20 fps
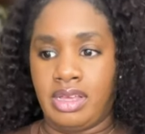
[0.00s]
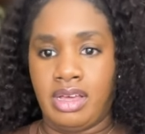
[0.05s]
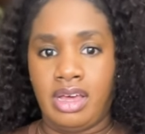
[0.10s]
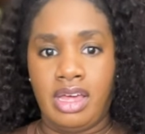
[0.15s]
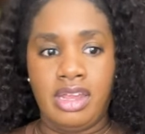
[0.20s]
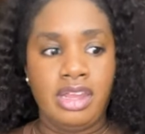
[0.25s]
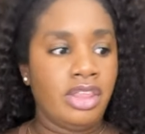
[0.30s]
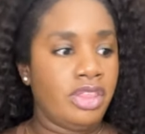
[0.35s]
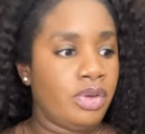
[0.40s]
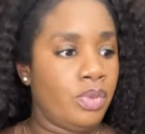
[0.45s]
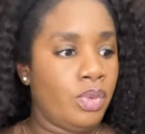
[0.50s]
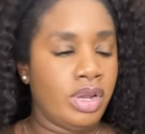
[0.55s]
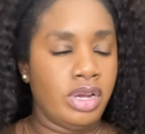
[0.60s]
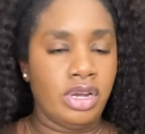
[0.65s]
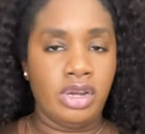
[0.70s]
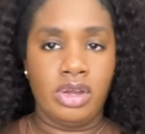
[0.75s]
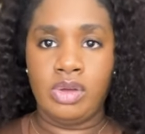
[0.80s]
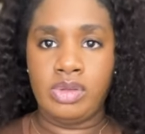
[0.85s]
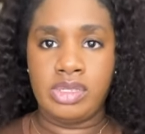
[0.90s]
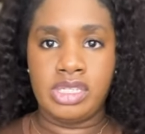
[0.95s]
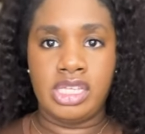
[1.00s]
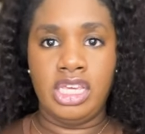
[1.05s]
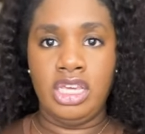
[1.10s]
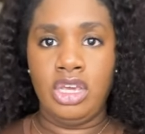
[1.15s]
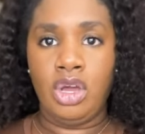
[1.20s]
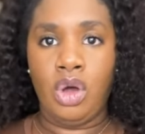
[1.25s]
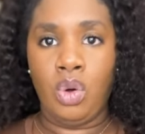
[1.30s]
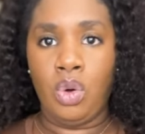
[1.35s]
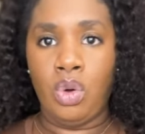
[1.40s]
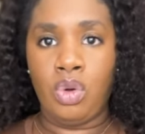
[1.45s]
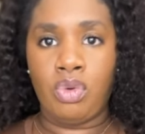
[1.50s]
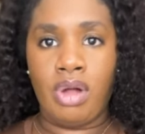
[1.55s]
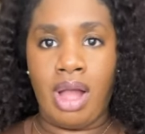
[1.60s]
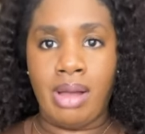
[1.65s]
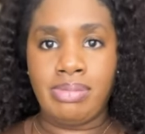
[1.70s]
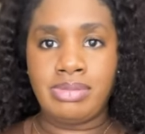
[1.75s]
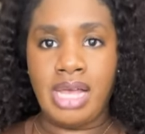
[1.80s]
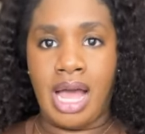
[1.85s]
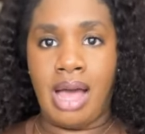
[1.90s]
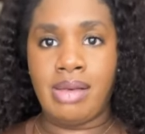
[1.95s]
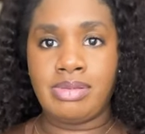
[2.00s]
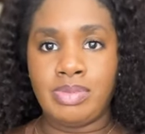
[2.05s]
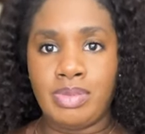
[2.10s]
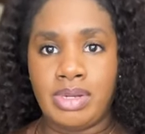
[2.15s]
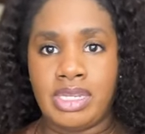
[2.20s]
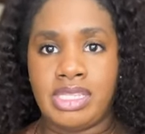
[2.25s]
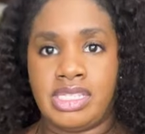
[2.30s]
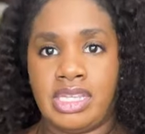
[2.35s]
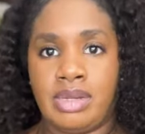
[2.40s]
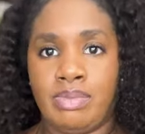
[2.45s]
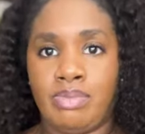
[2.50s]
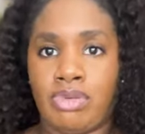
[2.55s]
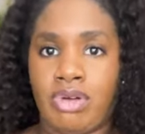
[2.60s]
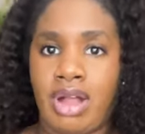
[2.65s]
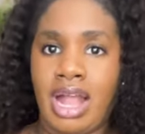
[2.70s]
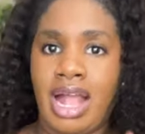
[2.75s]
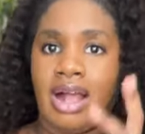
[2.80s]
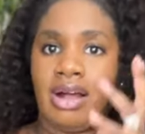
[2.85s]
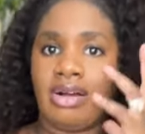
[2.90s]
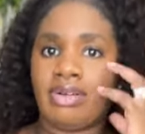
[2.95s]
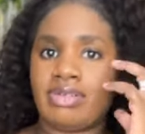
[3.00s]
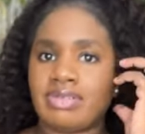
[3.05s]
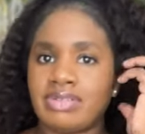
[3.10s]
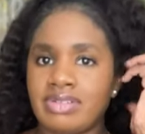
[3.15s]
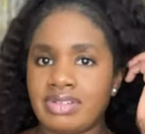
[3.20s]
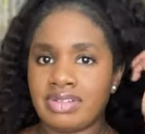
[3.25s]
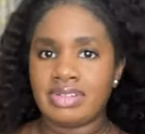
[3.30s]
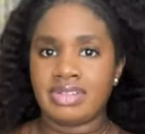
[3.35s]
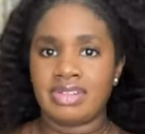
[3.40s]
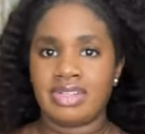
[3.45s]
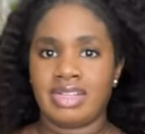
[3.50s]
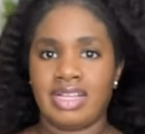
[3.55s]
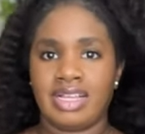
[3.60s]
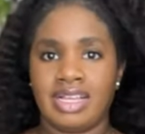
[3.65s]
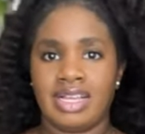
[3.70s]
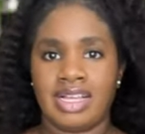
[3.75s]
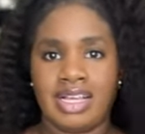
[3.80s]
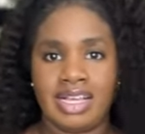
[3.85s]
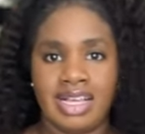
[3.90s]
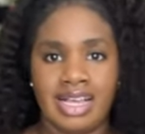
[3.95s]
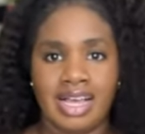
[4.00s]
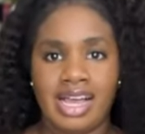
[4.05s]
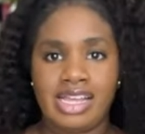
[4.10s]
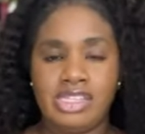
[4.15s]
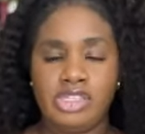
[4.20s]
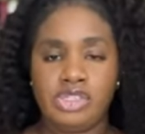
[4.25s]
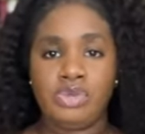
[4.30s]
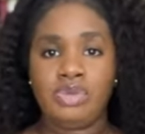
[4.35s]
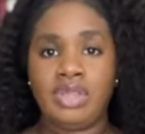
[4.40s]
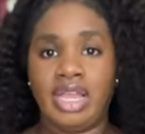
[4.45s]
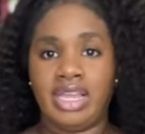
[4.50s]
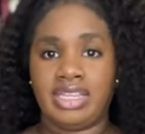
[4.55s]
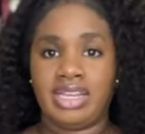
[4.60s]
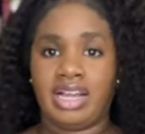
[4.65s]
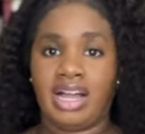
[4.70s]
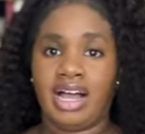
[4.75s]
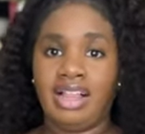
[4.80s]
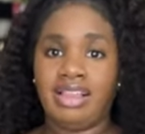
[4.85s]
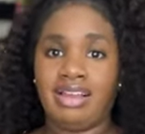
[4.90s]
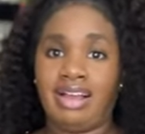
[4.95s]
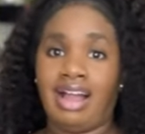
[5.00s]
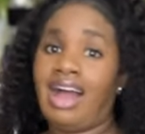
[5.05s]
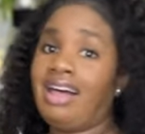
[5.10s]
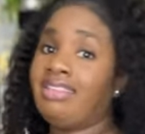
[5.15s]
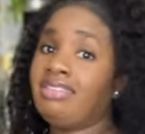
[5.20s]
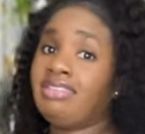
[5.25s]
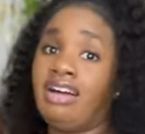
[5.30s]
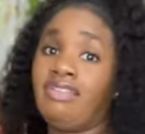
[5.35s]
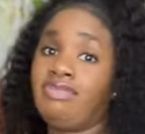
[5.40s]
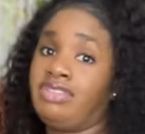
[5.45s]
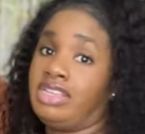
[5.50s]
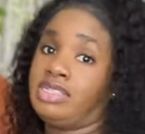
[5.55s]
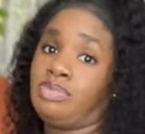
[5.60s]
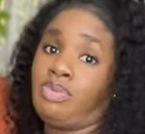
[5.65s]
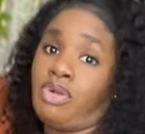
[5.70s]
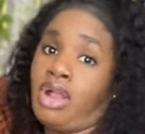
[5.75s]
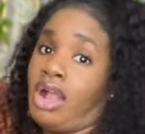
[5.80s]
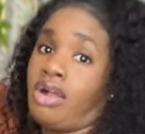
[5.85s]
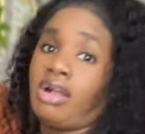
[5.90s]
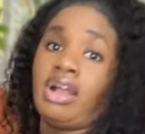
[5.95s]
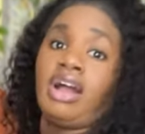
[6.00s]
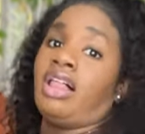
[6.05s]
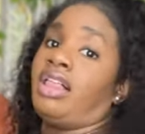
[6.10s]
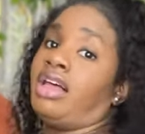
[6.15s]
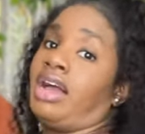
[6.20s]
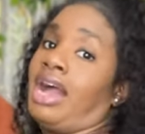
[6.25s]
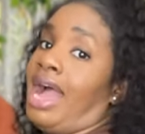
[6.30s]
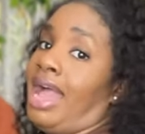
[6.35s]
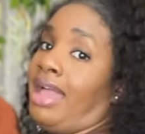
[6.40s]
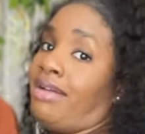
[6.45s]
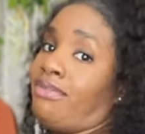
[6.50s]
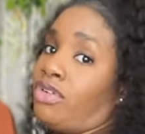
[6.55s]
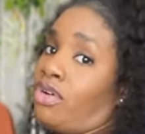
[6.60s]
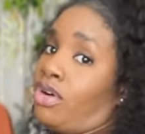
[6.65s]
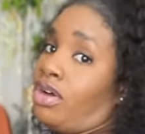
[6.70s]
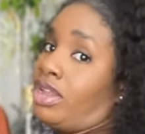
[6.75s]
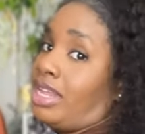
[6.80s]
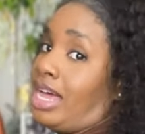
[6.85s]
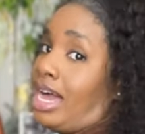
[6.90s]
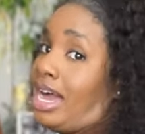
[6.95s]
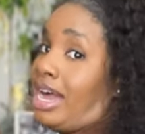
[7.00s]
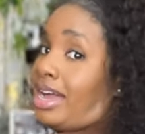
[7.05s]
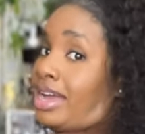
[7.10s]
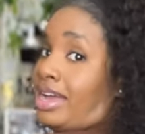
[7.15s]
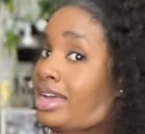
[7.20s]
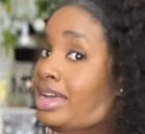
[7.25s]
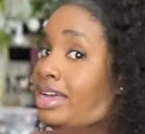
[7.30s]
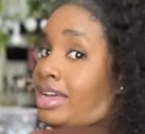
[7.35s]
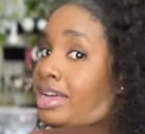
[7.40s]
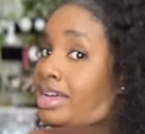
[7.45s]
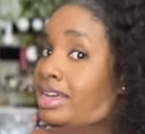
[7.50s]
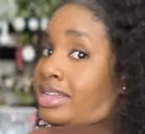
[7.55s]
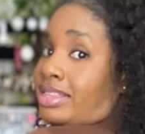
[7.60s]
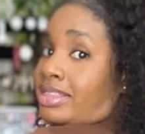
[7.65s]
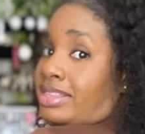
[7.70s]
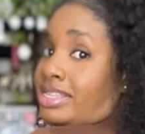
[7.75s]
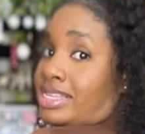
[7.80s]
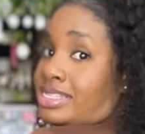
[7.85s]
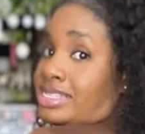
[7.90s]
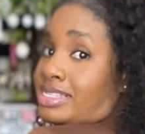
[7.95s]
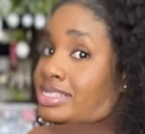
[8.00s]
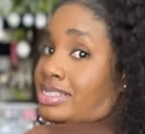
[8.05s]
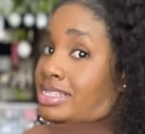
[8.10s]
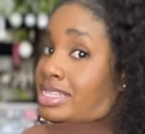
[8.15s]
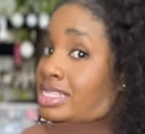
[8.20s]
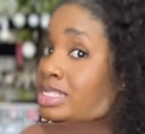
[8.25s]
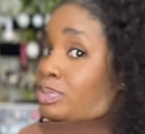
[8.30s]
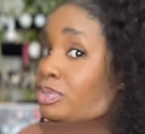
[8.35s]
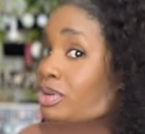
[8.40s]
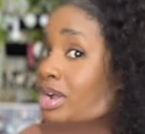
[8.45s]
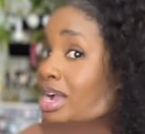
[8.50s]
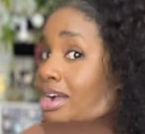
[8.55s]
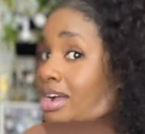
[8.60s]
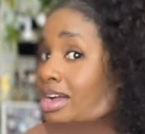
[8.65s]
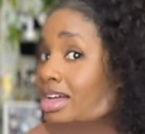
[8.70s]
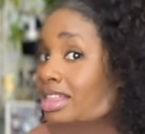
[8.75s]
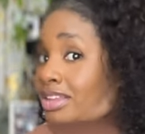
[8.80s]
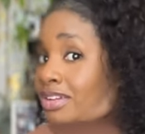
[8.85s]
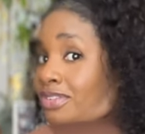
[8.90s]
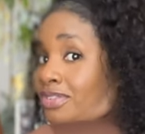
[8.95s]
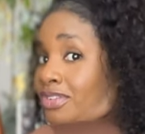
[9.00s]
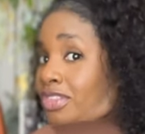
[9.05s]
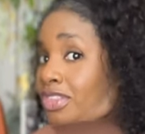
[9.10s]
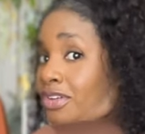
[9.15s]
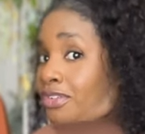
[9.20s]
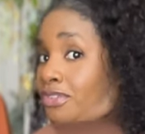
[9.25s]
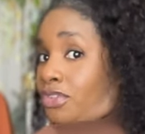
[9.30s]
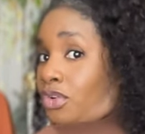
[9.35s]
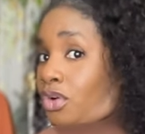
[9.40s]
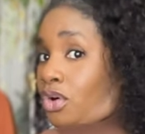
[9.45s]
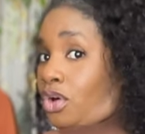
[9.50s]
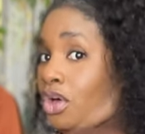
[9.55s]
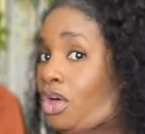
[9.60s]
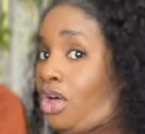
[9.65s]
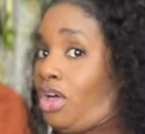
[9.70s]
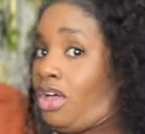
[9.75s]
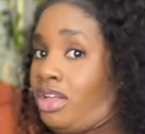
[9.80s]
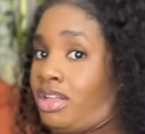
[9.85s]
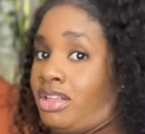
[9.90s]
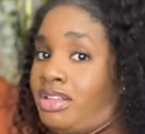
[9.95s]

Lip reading: another one of those keyhole crop tops, but it's in brown. I do like the color. I love this brown color. I am gonna lie. This brown color for the fall,